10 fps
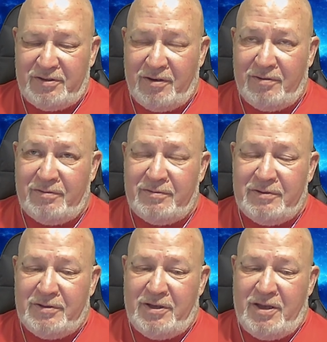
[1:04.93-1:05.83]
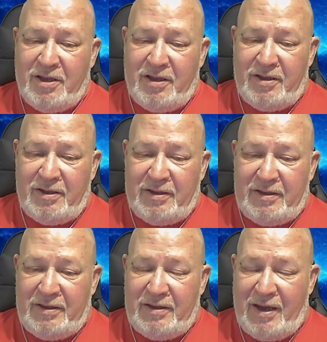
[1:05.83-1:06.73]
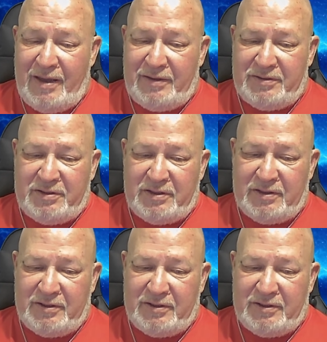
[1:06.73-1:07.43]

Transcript: y'all. Yikes.